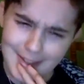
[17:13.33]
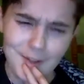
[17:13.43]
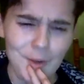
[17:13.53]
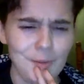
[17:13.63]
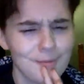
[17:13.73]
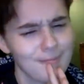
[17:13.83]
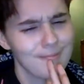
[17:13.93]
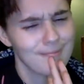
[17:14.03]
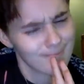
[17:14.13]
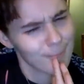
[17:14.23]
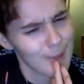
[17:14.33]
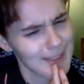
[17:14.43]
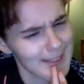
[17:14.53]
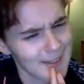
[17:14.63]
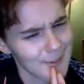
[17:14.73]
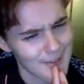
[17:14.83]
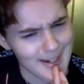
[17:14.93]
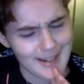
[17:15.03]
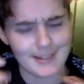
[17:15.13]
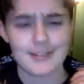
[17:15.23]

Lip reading: I don't really understand."